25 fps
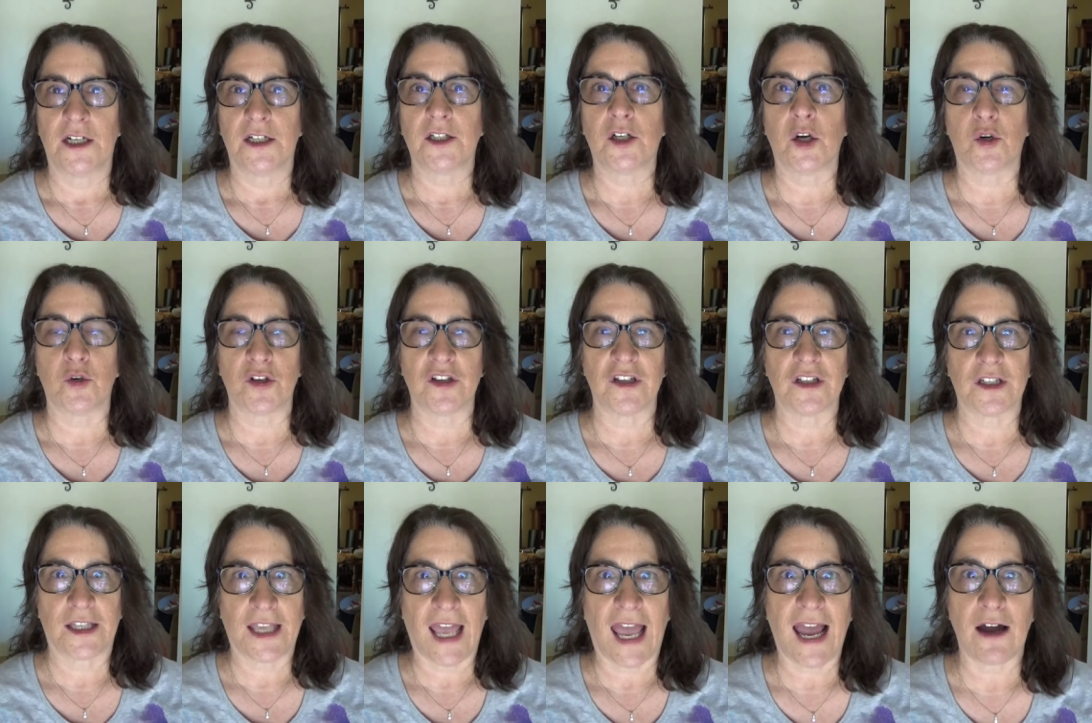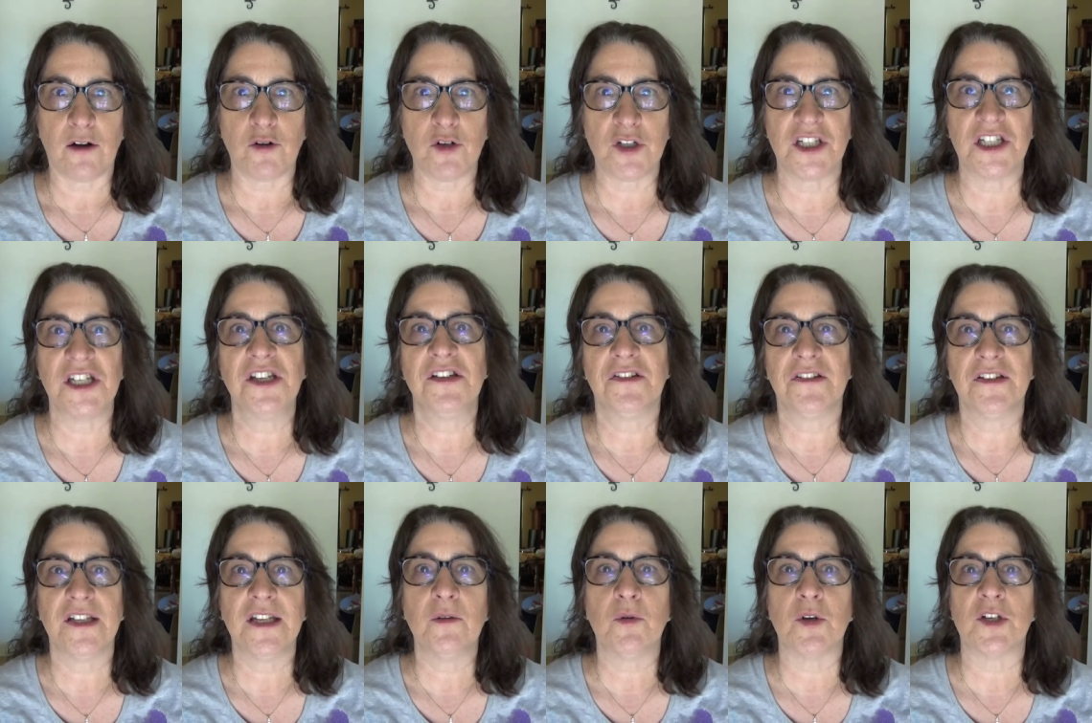go to the county,
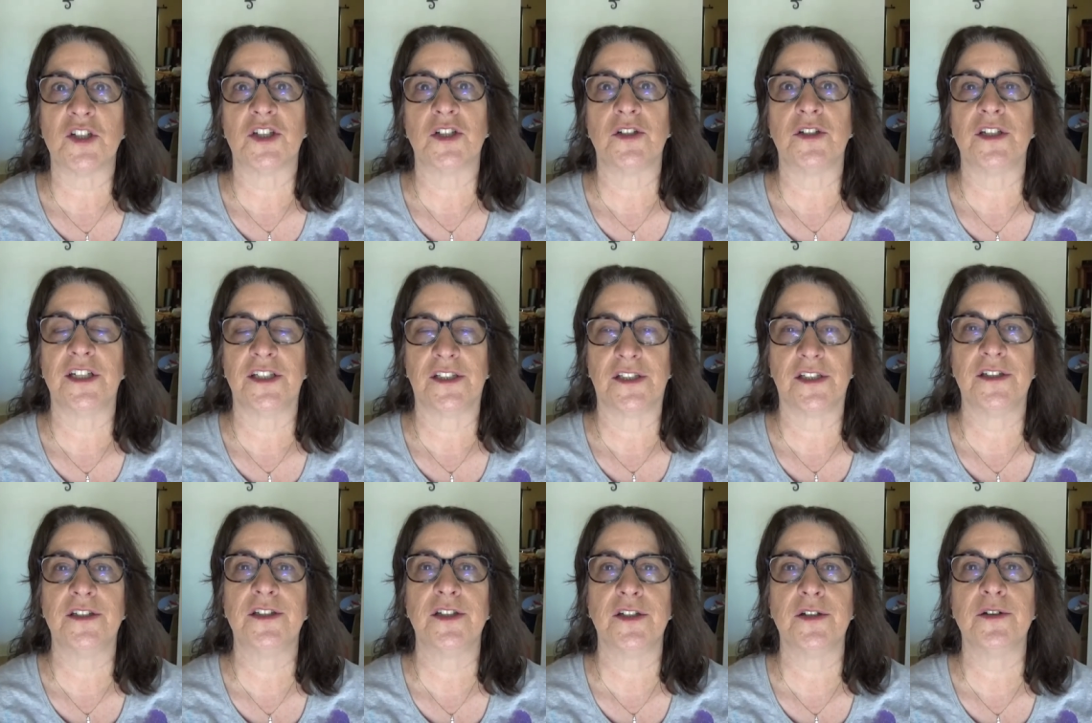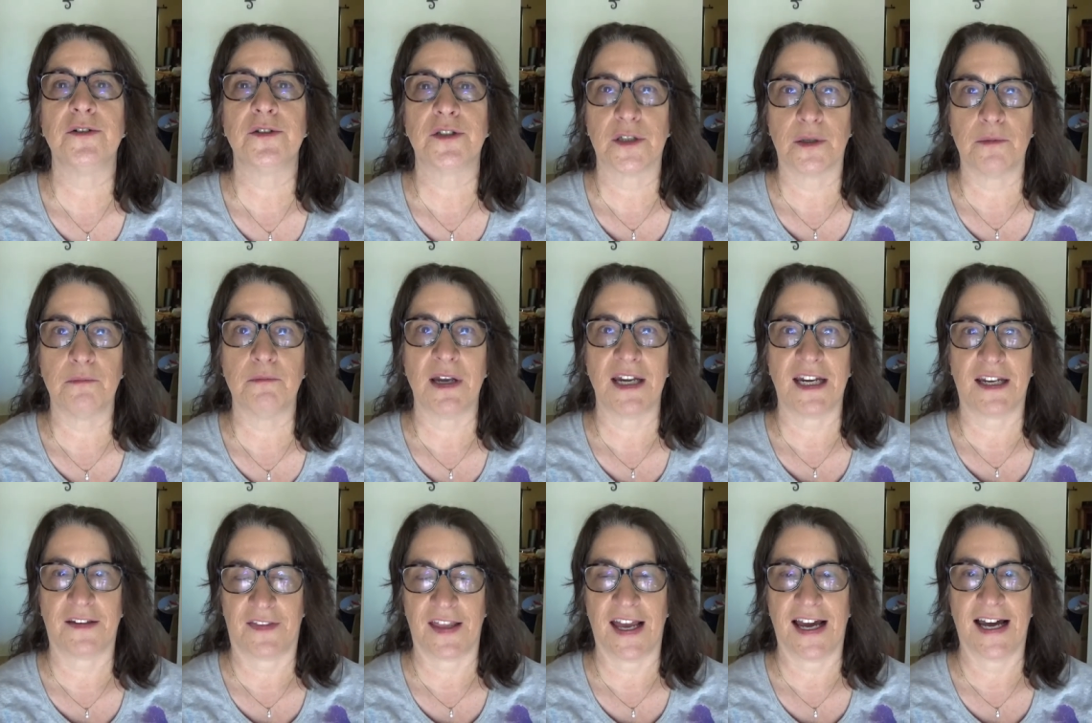see what you need to do to
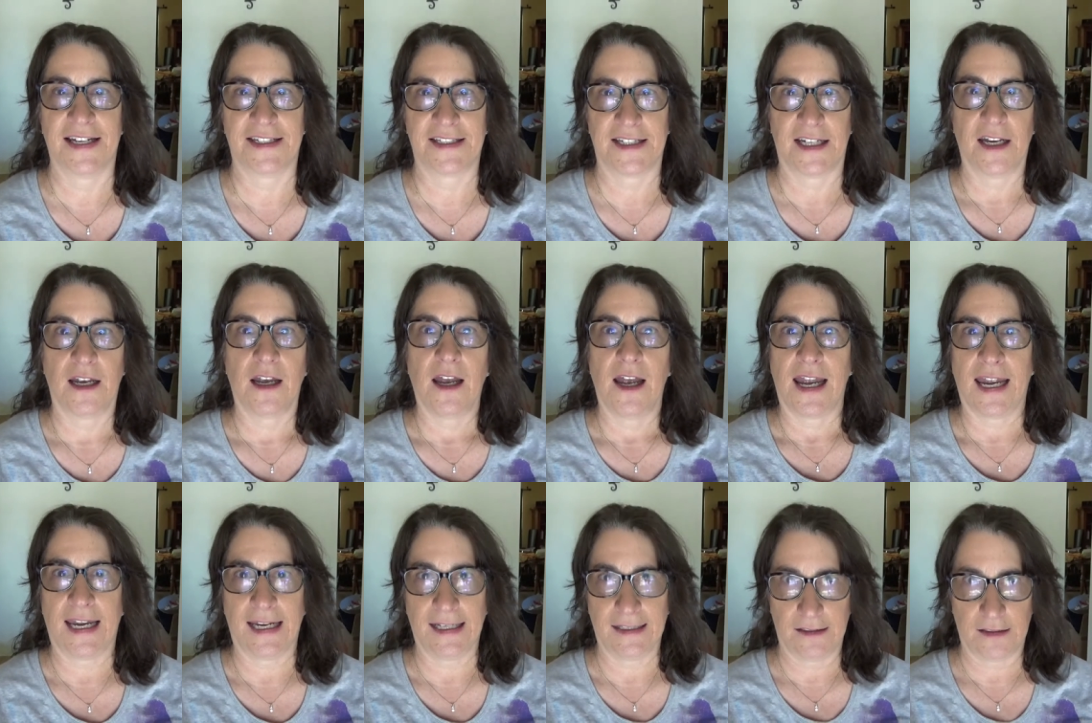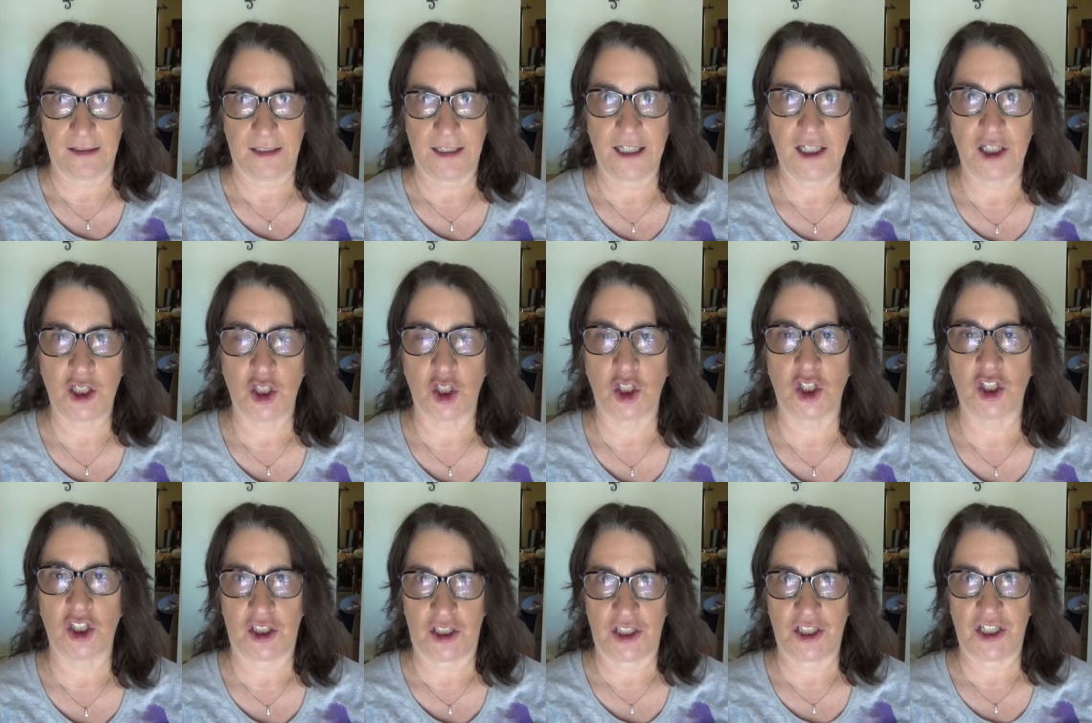make that a
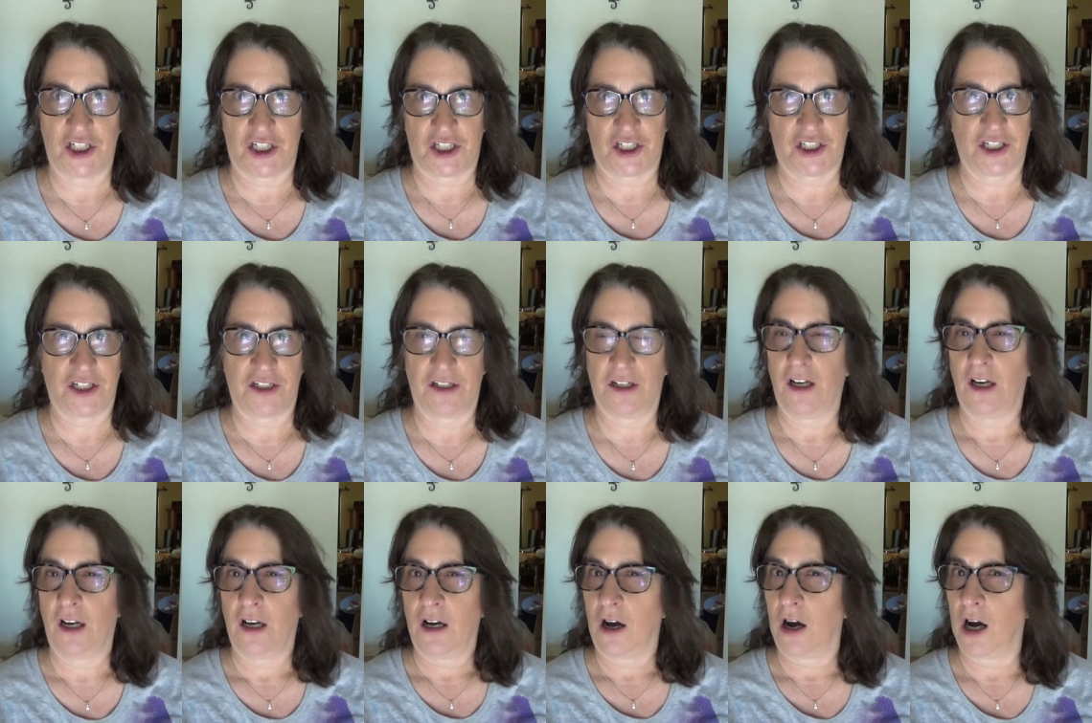legal addition.